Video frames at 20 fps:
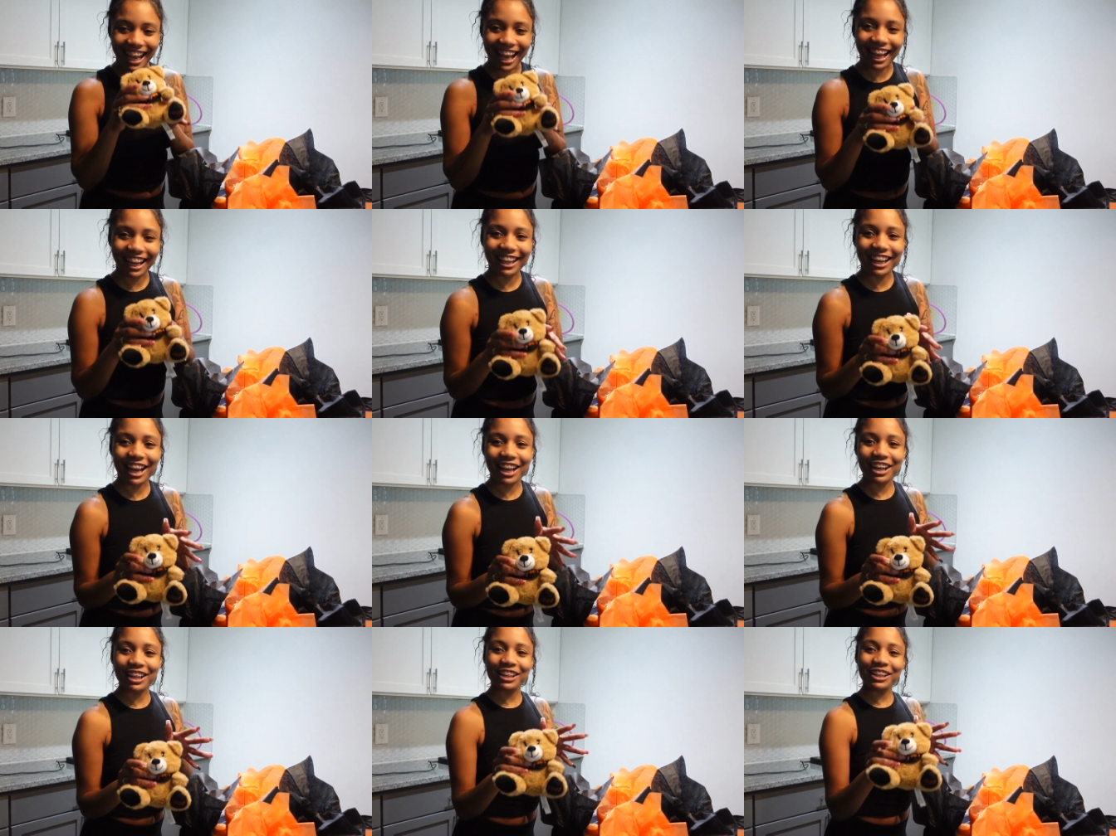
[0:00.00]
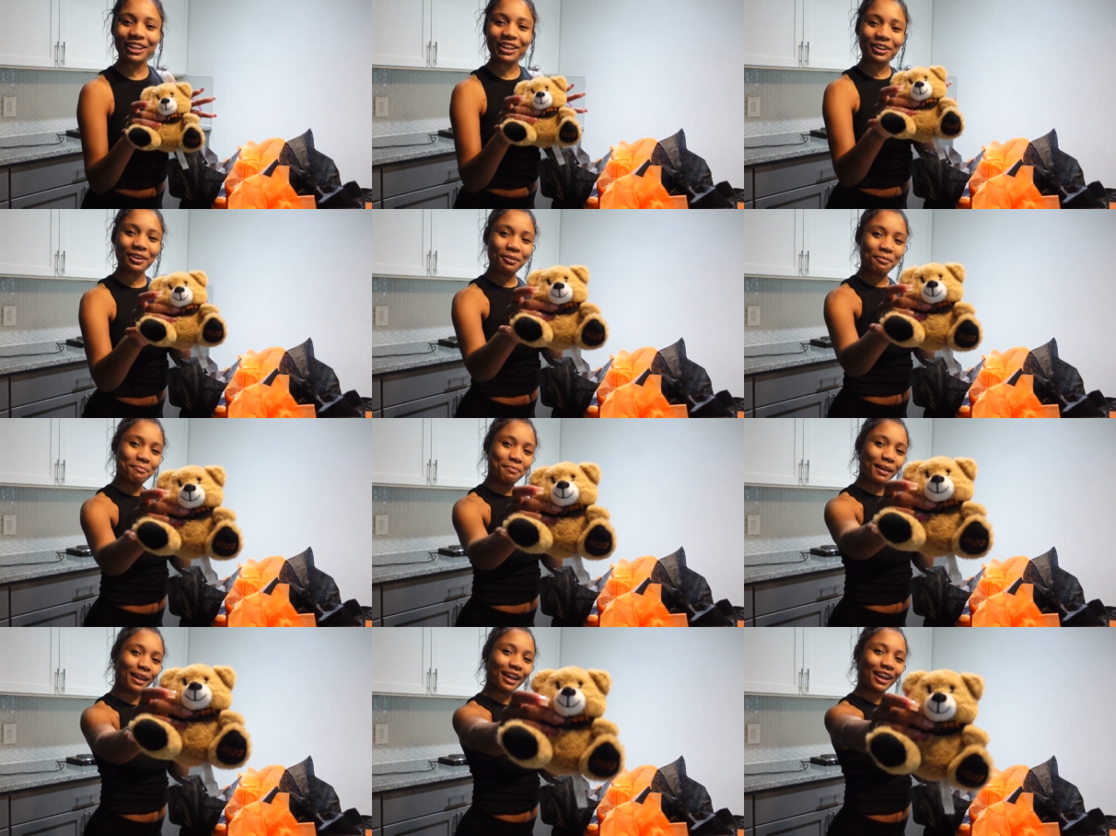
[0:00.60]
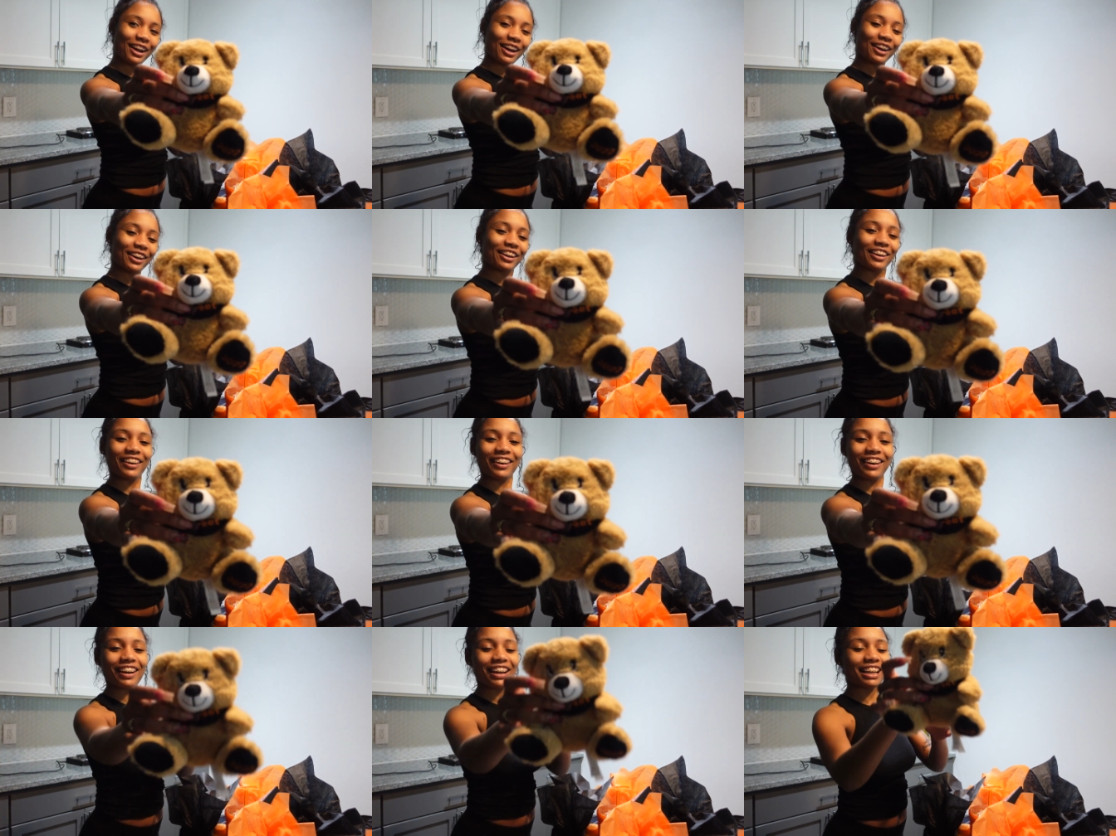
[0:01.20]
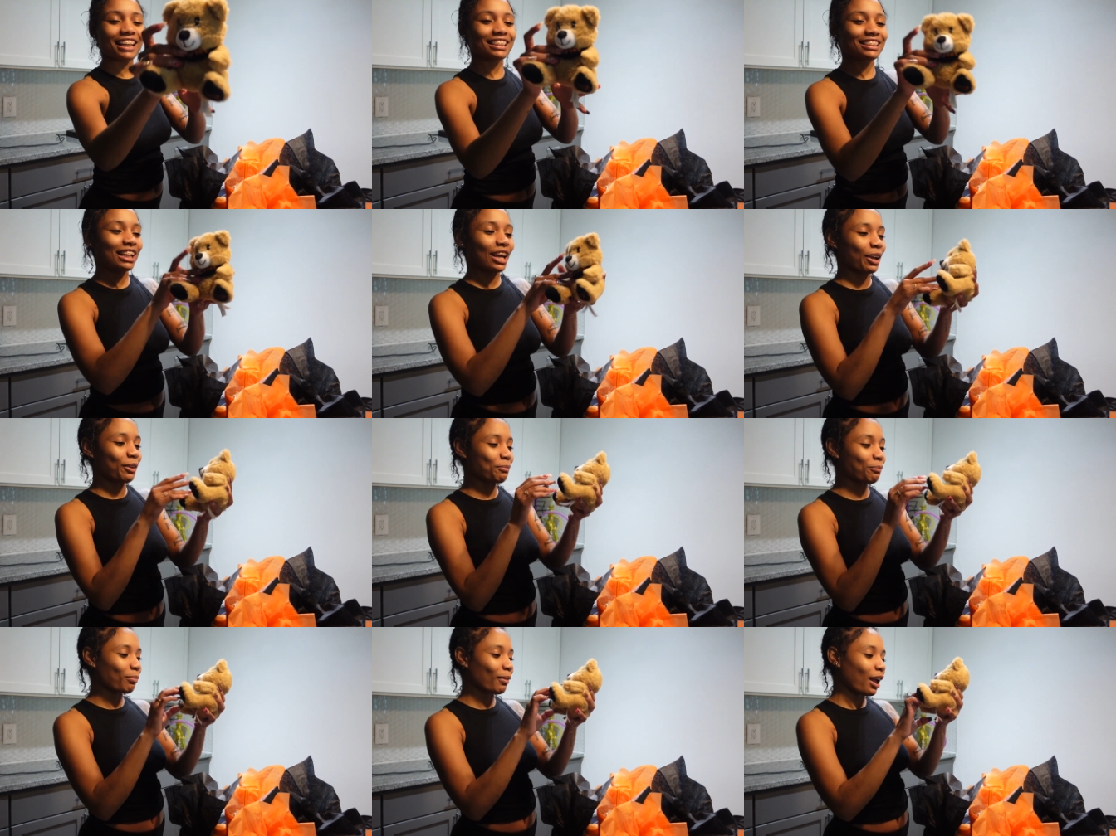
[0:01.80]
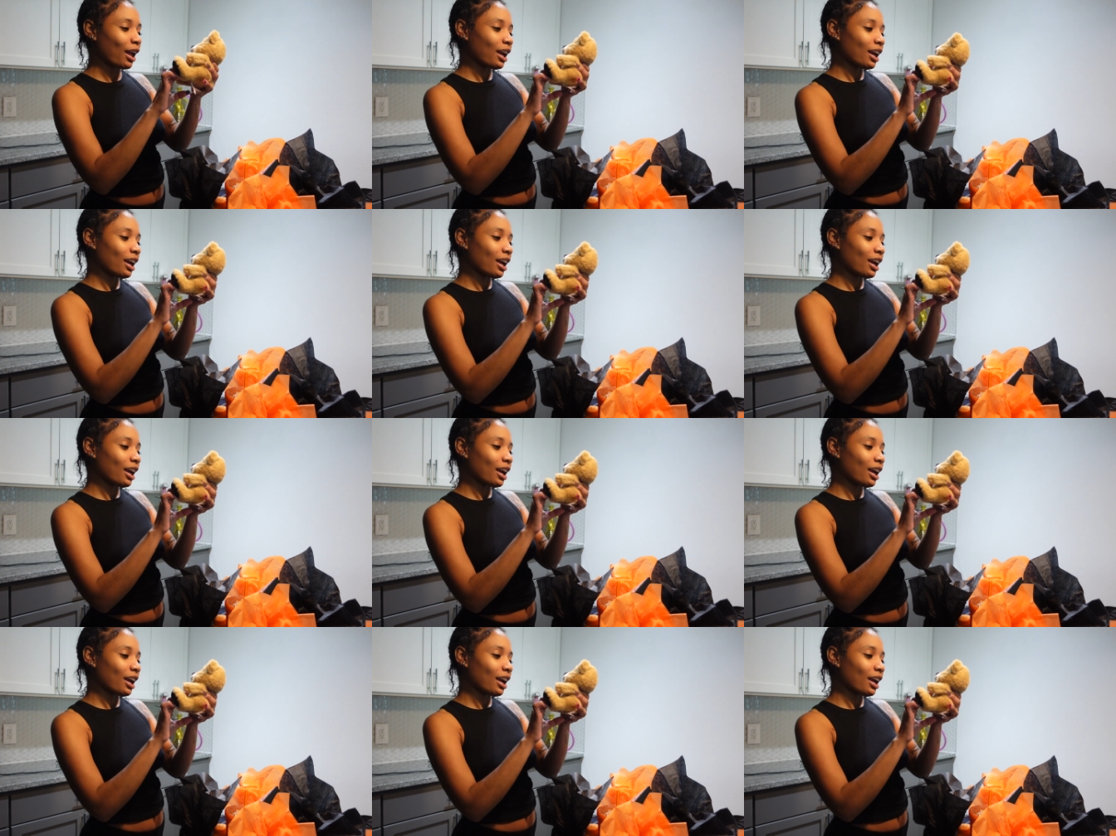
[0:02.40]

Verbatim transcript: I got a little bear, y'all. And it's saying